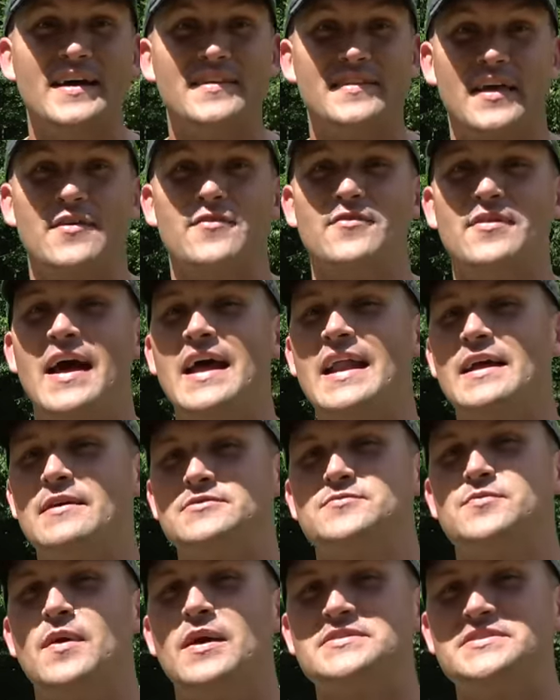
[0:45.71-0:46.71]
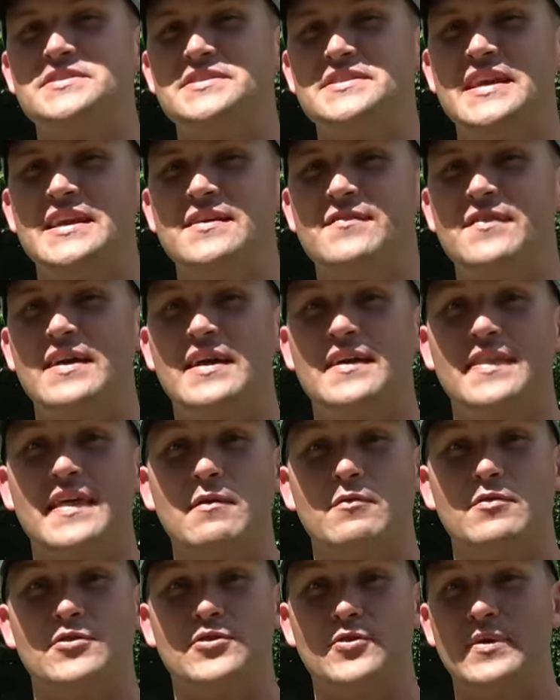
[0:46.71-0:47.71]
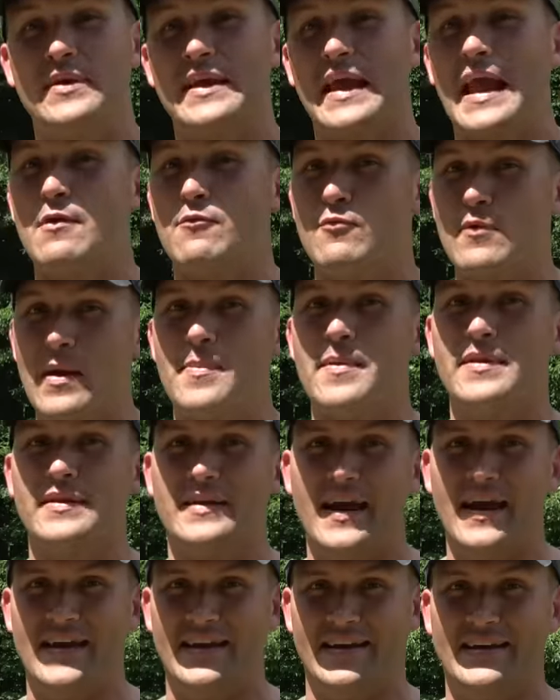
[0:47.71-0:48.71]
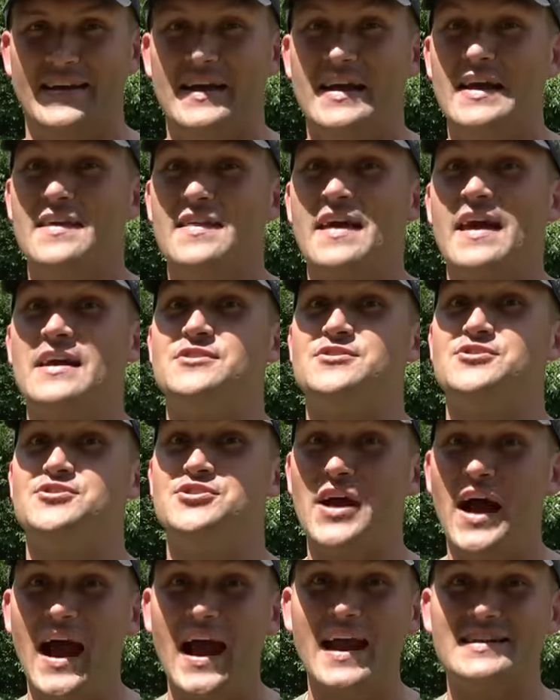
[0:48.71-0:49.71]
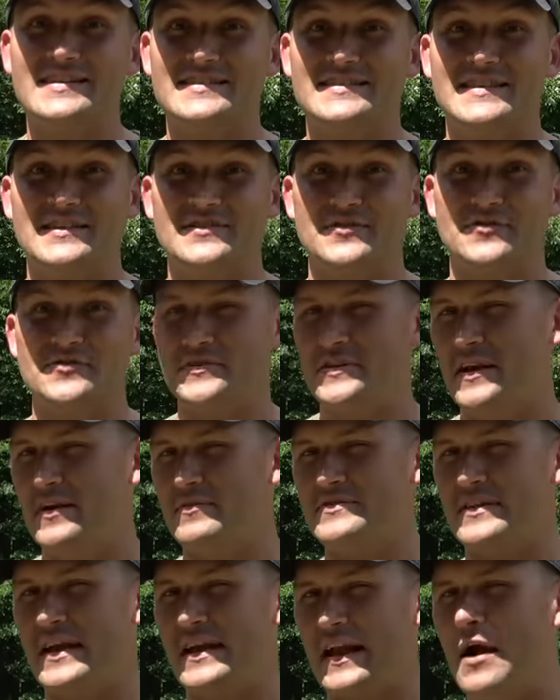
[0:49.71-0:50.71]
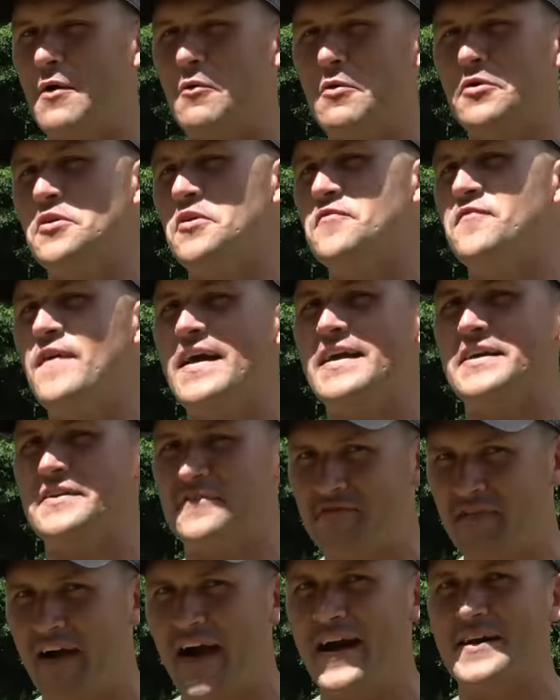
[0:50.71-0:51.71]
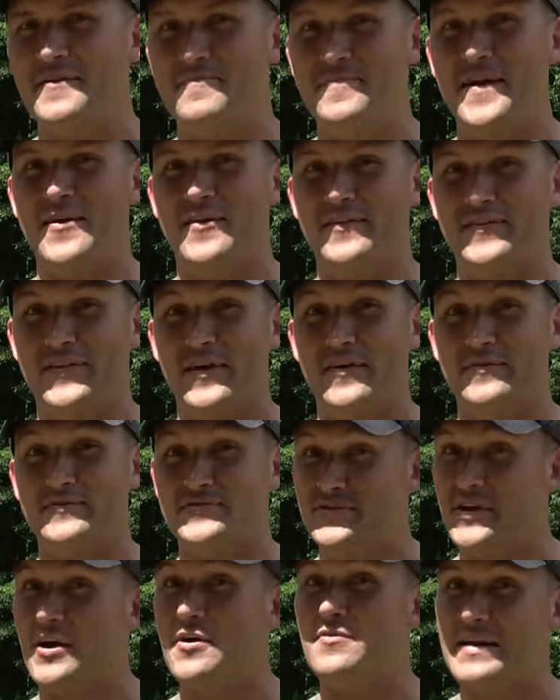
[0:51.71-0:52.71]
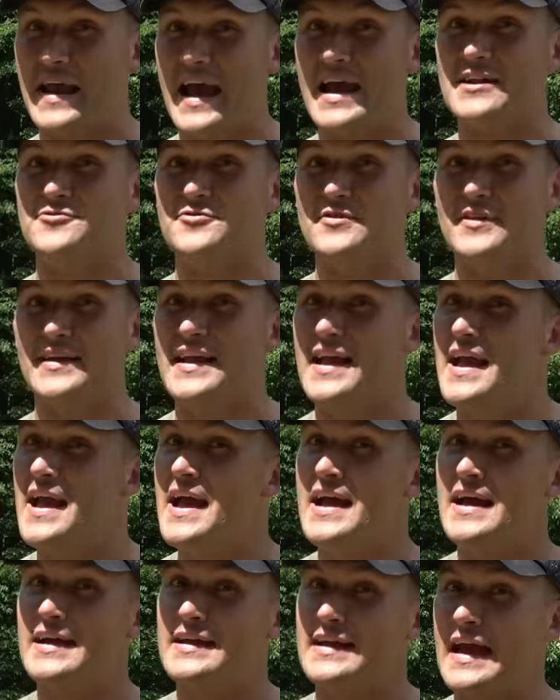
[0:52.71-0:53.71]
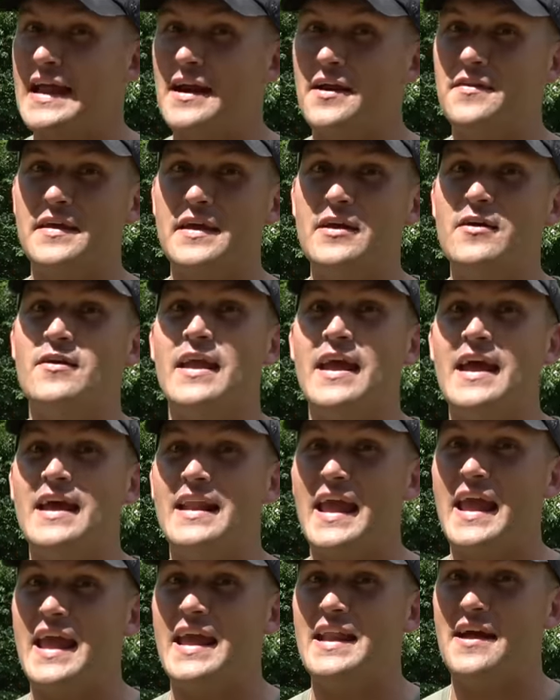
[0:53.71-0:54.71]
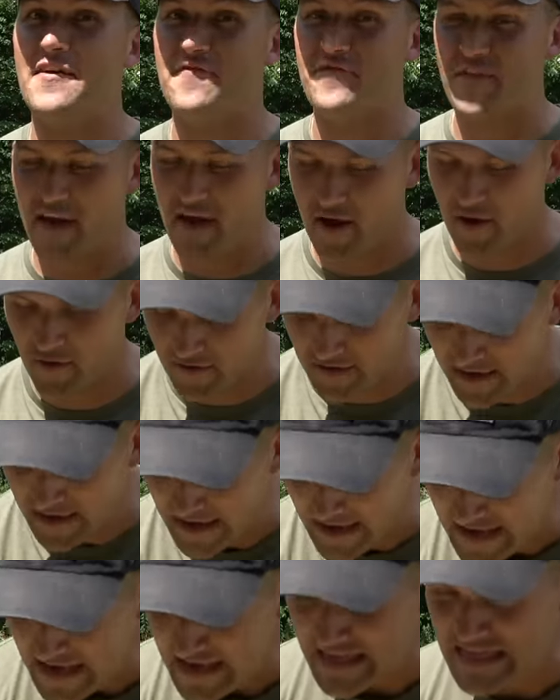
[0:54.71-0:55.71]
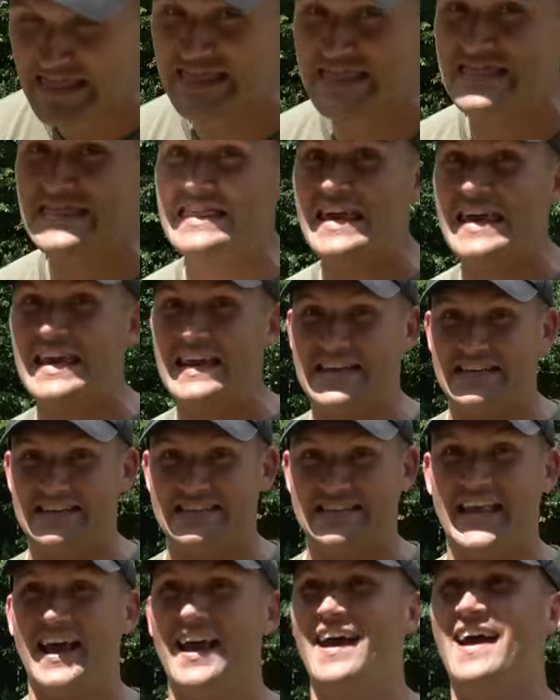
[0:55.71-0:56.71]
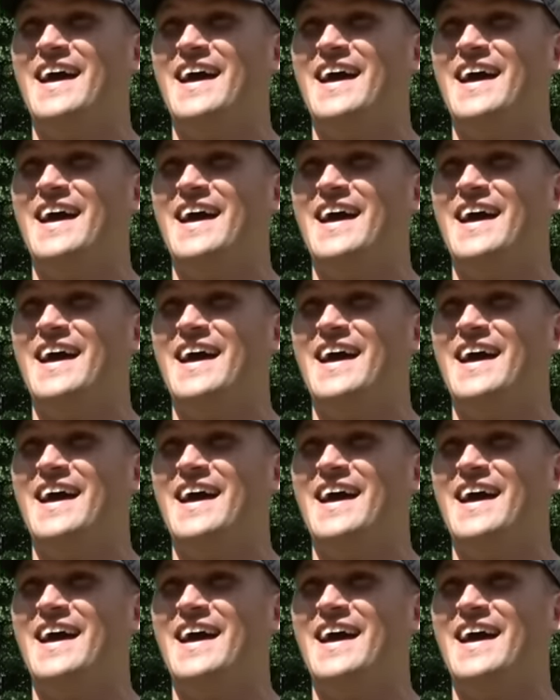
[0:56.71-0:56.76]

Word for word: The other night I was watching TV and they were doing a ribbon cutting. They had giant scissors and I was like, I wonder if I can find a pair of those. So naturally, got on the internet and I found these.